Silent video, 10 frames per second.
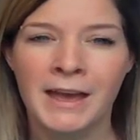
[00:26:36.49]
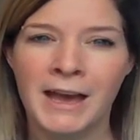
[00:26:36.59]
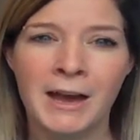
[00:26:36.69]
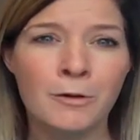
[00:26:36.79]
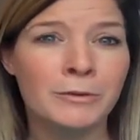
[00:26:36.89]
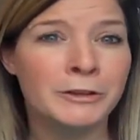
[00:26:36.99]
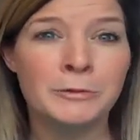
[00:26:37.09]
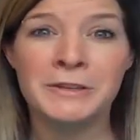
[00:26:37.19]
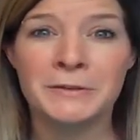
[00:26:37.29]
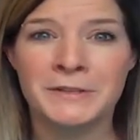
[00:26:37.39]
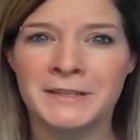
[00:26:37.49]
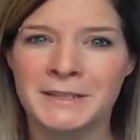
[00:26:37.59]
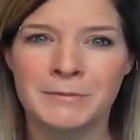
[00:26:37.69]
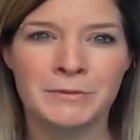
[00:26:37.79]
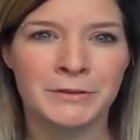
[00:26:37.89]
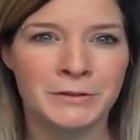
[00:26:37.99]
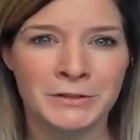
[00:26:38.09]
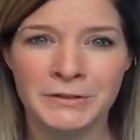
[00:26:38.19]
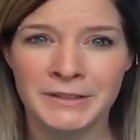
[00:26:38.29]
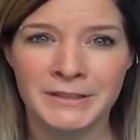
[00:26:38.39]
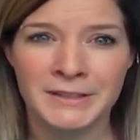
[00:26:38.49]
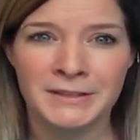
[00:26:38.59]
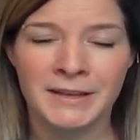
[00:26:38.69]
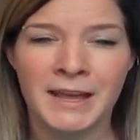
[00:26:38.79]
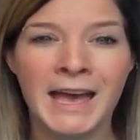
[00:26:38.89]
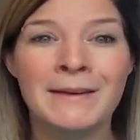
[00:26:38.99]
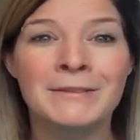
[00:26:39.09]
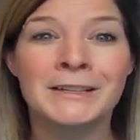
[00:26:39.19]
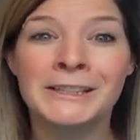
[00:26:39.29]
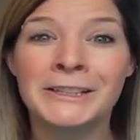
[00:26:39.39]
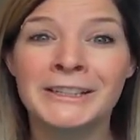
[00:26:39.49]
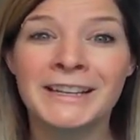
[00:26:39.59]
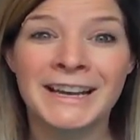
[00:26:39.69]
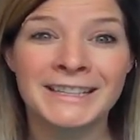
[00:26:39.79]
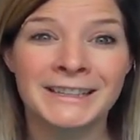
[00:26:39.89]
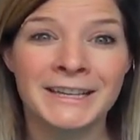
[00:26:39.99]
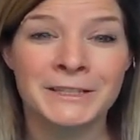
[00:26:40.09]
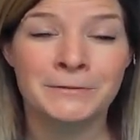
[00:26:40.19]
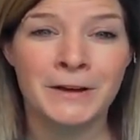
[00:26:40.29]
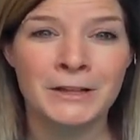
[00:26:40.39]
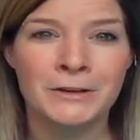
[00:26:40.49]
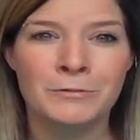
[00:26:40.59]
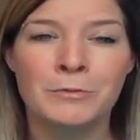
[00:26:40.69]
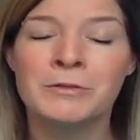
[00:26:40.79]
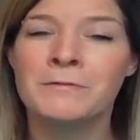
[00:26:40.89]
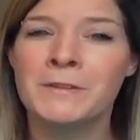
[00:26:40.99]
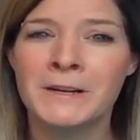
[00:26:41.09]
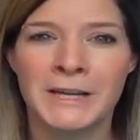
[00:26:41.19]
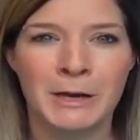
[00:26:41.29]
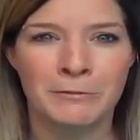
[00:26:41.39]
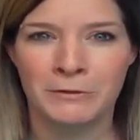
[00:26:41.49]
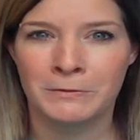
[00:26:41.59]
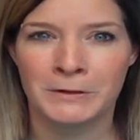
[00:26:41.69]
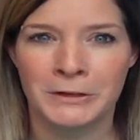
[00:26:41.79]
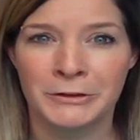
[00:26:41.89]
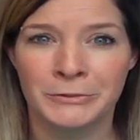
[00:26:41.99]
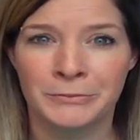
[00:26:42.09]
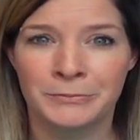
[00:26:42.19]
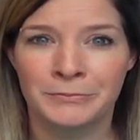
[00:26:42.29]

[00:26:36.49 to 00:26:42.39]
How will you be using Simbi with your students? Having a clear guideline to follow will be very helpful for you.